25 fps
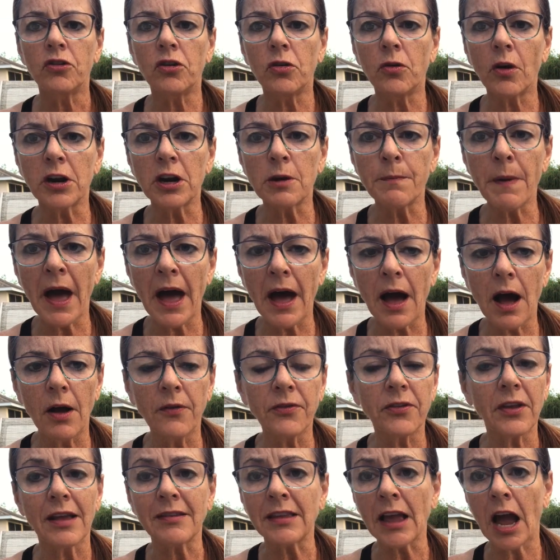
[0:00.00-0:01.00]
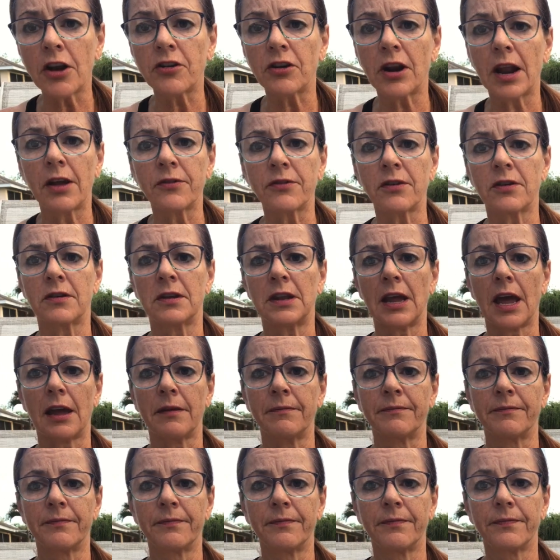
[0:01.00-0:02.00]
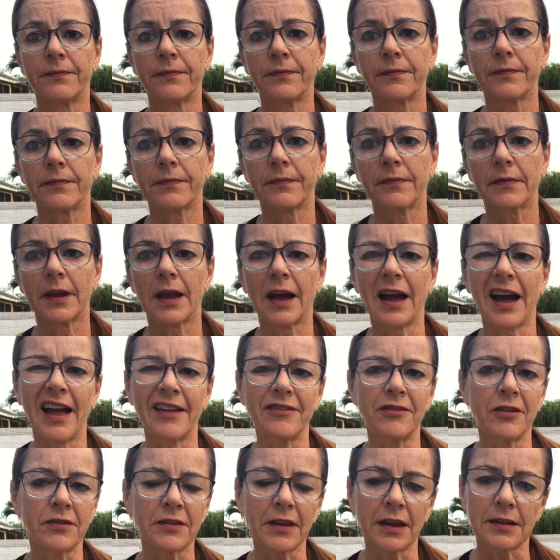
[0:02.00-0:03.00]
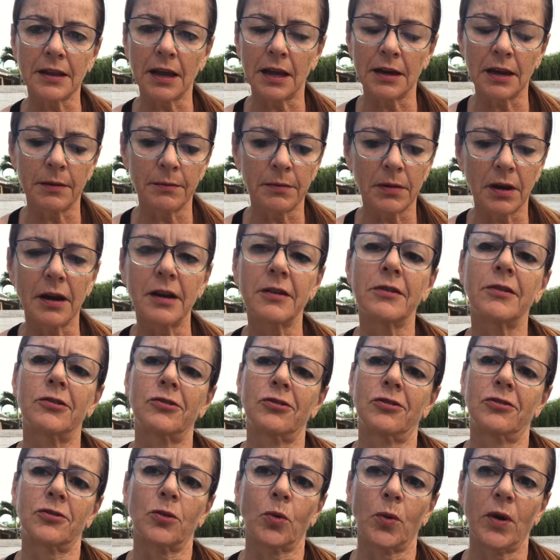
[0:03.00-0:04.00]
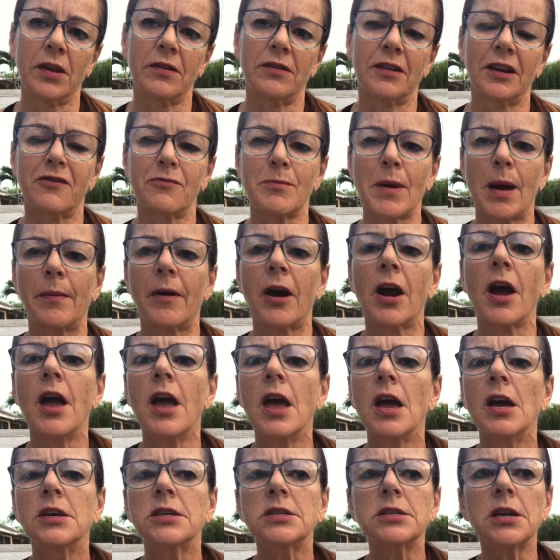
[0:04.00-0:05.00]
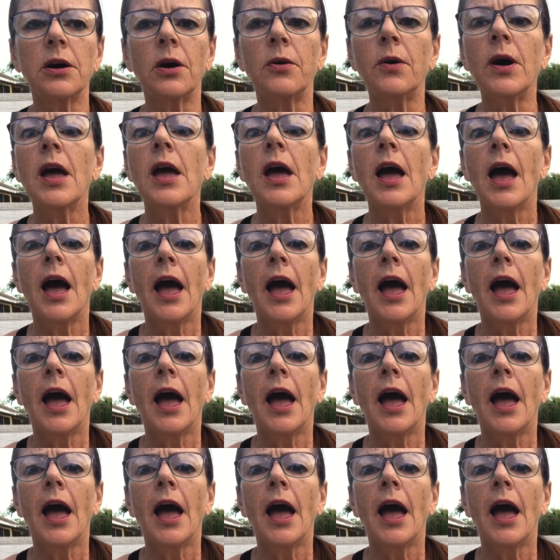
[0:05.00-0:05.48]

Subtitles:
200 pounds, that's 100 ounces a day. I just like that number because it's just so easy to remember. So